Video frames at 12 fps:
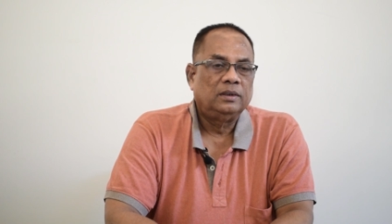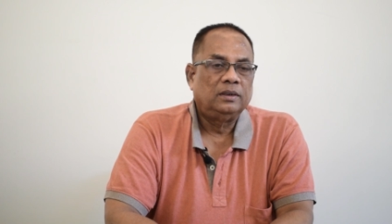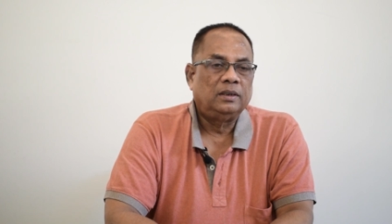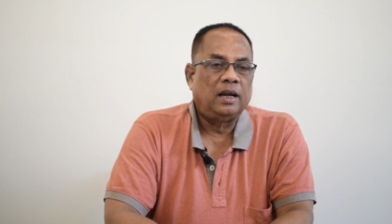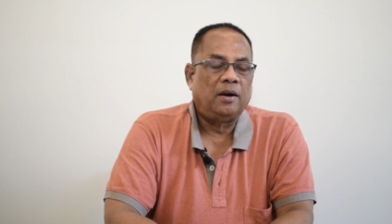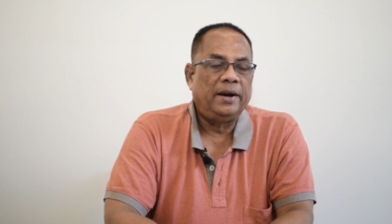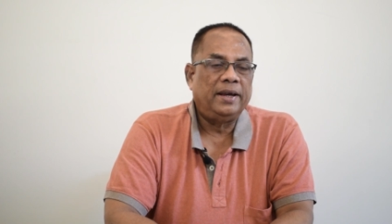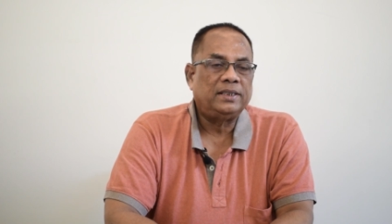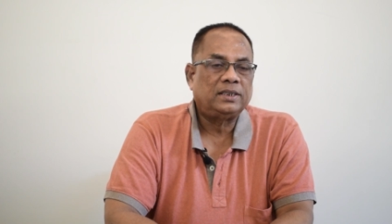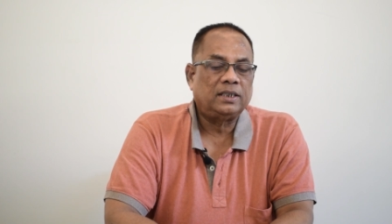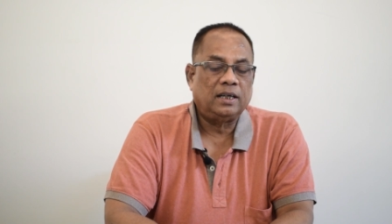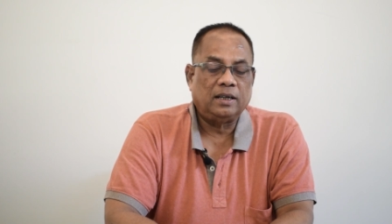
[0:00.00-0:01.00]

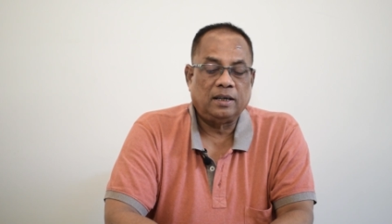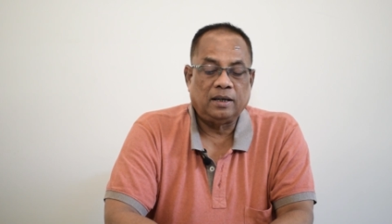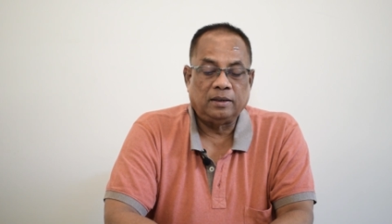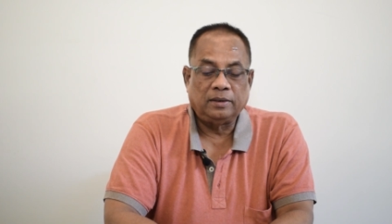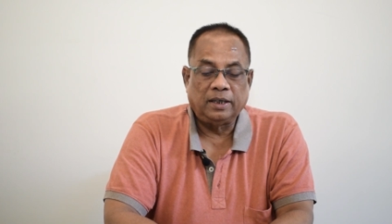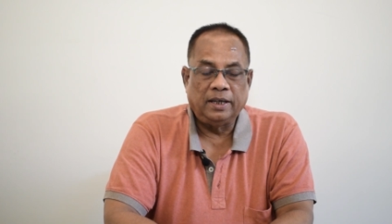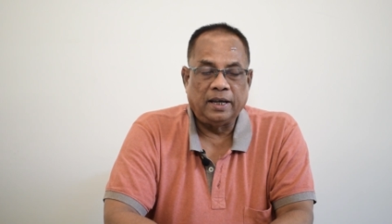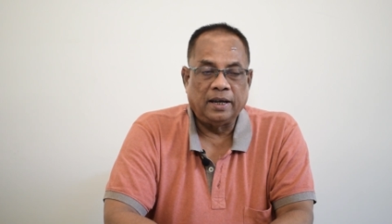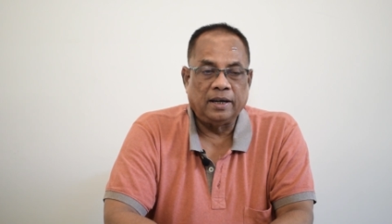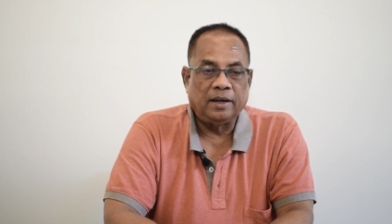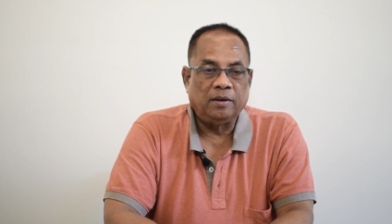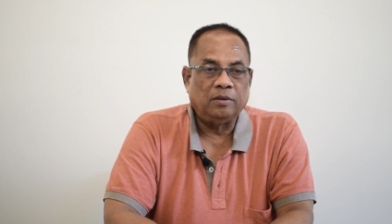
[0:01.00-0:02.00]
Nowadays, uh, the
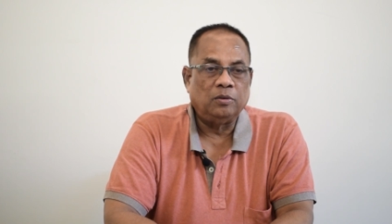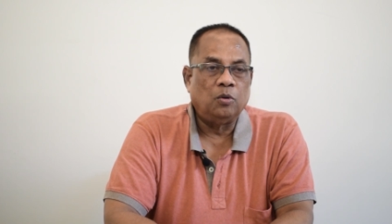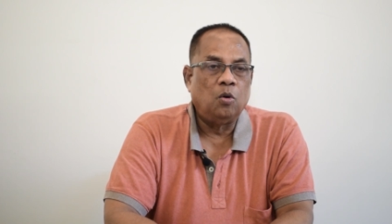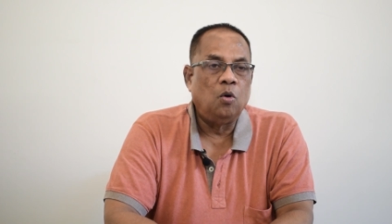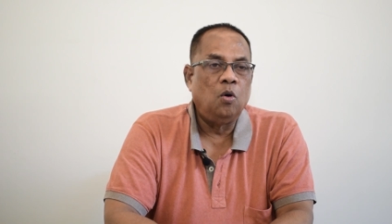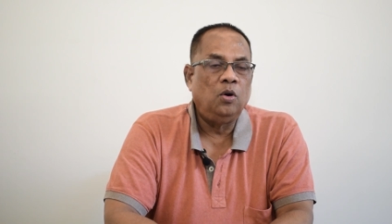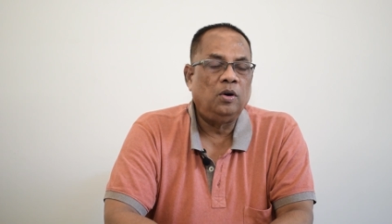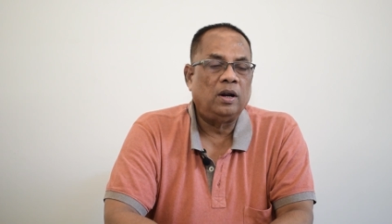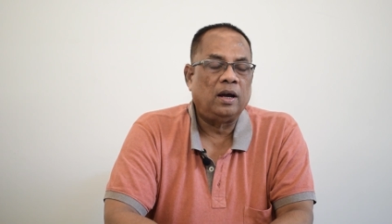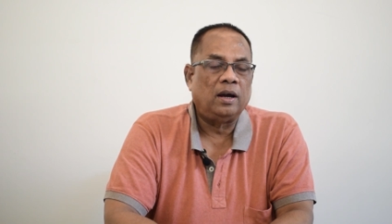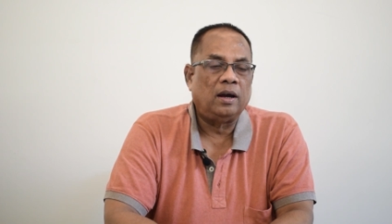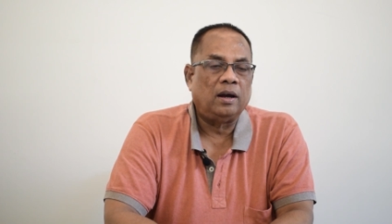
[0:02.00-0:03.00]
uh,
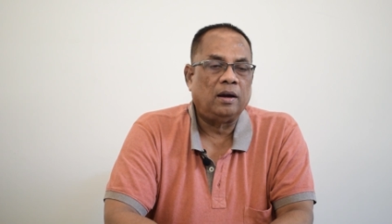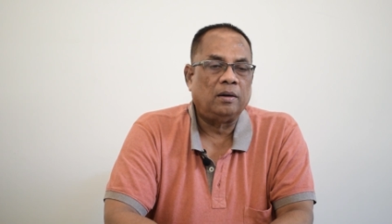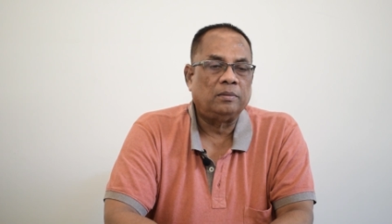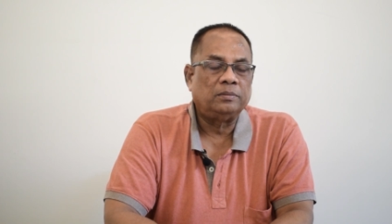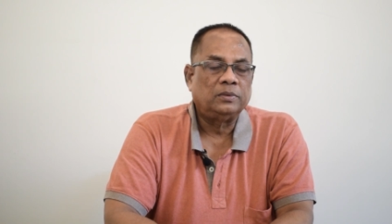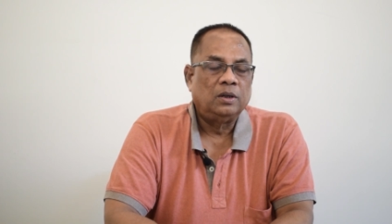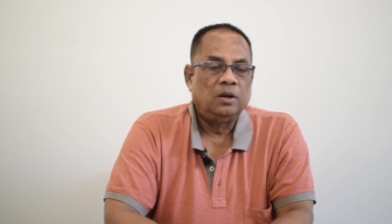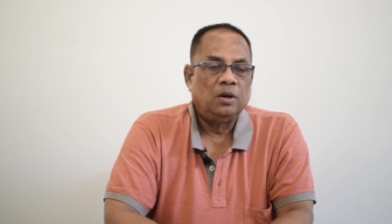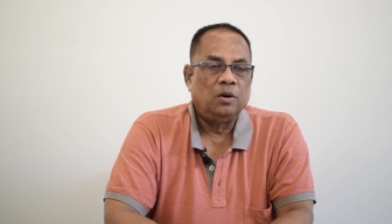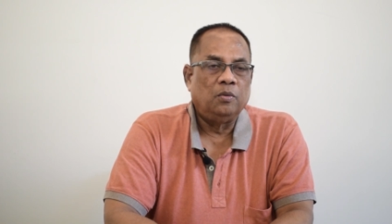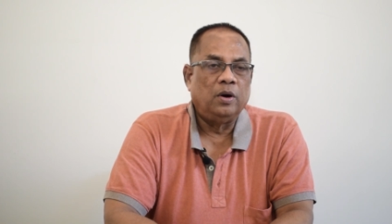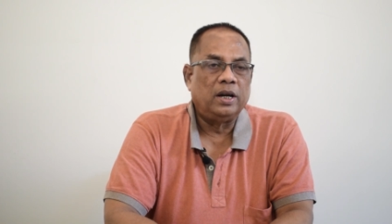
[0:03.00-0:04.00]
whole uh,
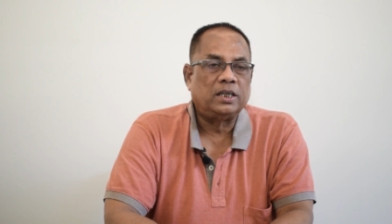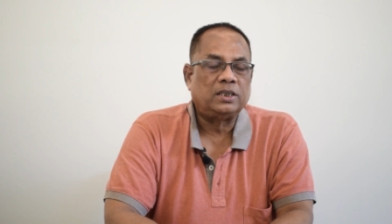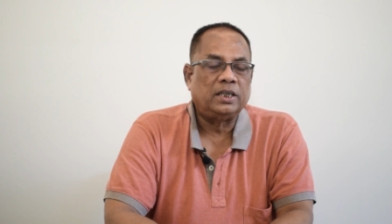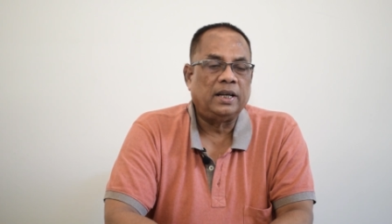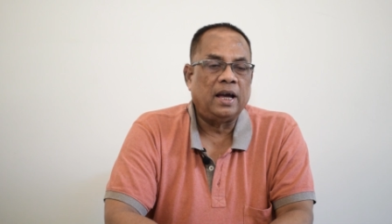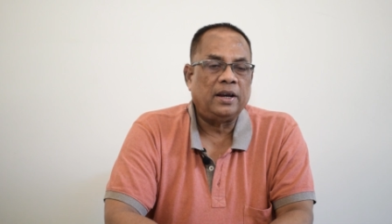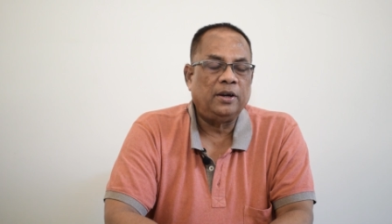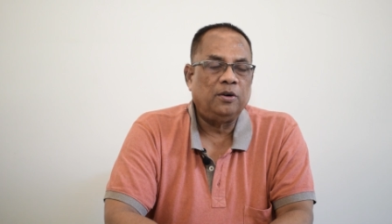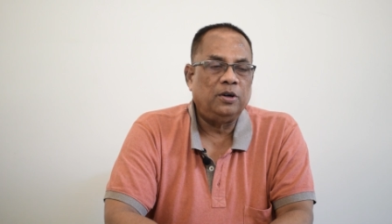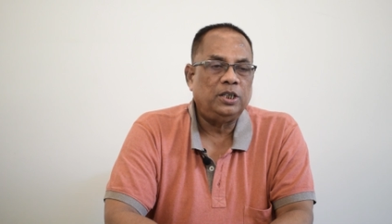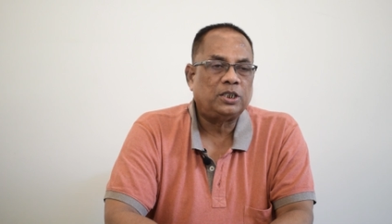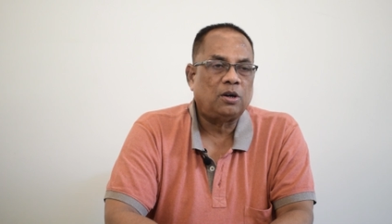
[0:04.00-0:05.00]
work
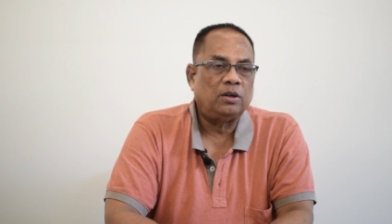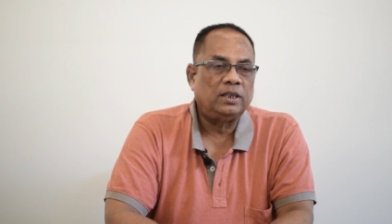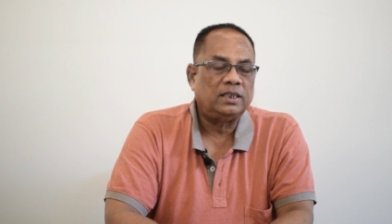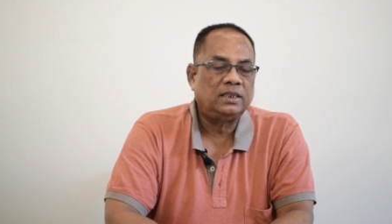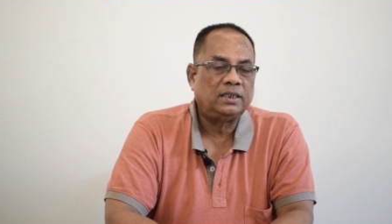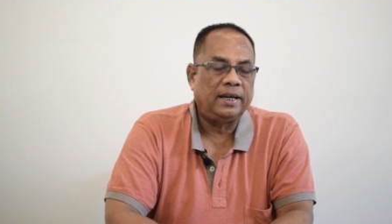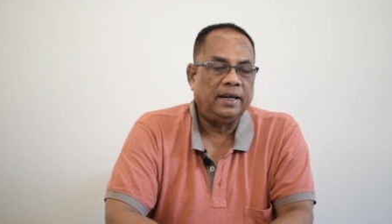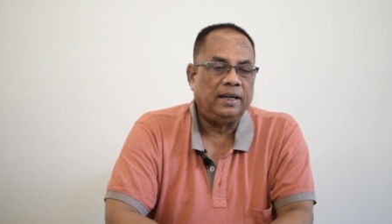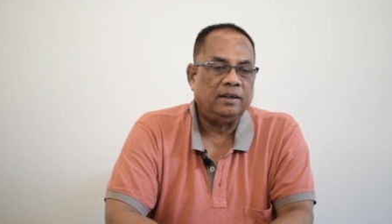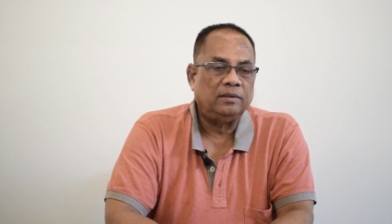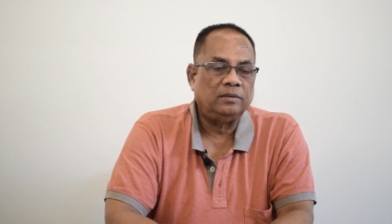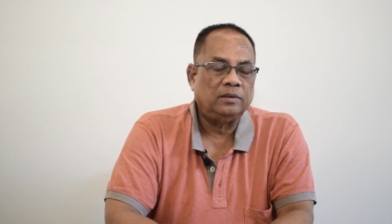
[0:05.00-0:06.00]
scenario is on the
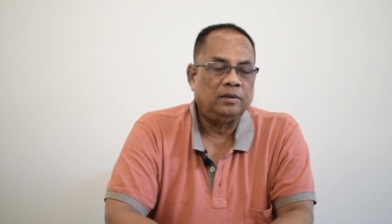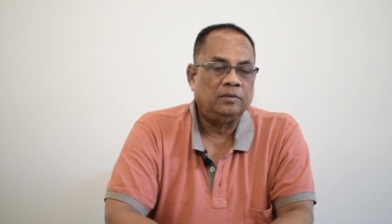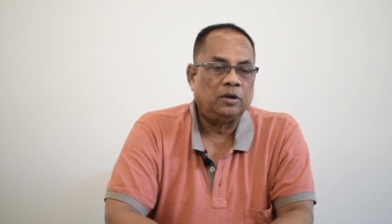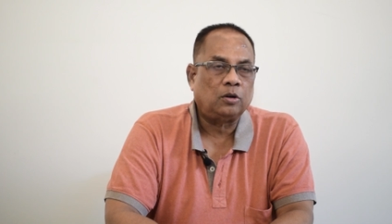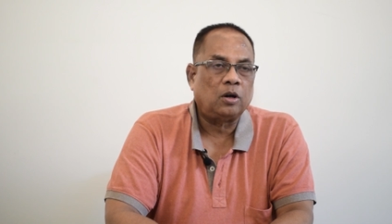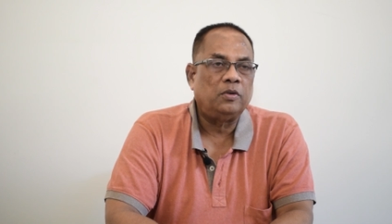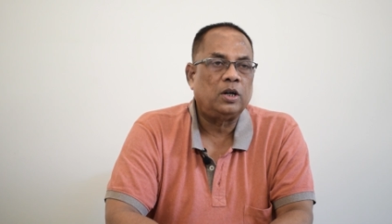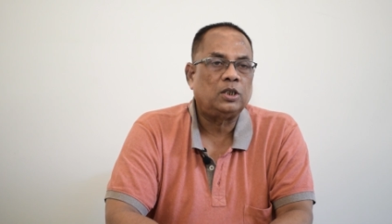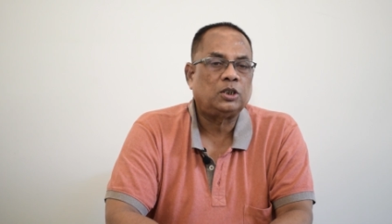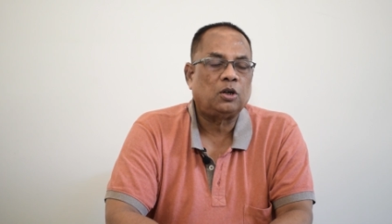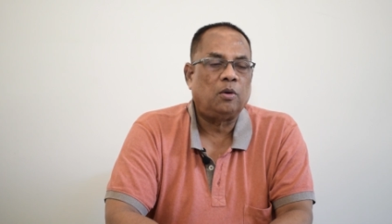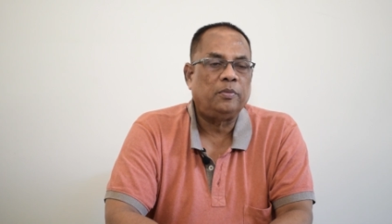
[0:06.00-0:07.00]
screen, whatever
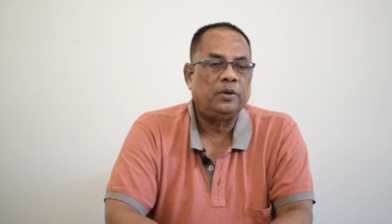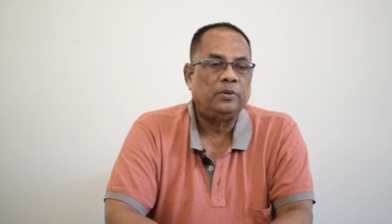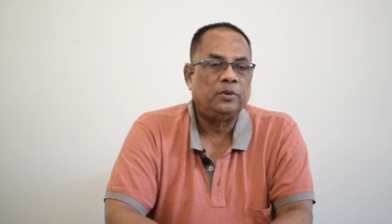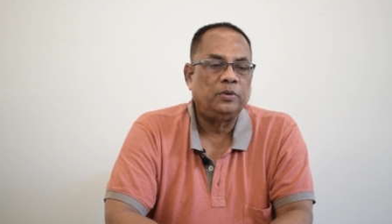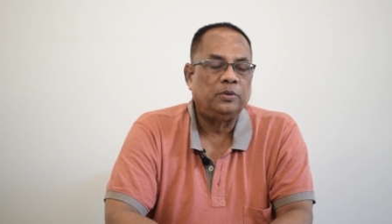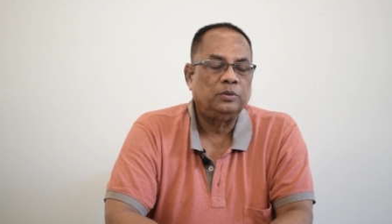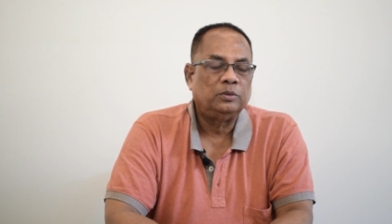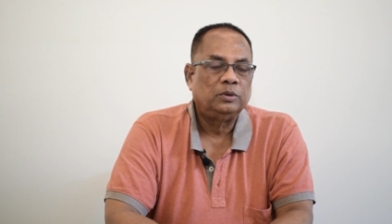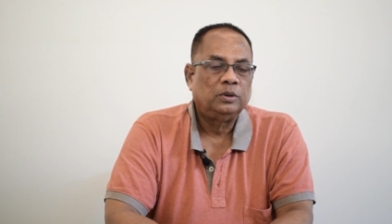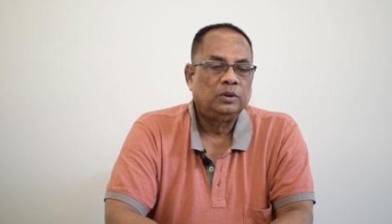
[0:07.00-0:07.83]
job you do.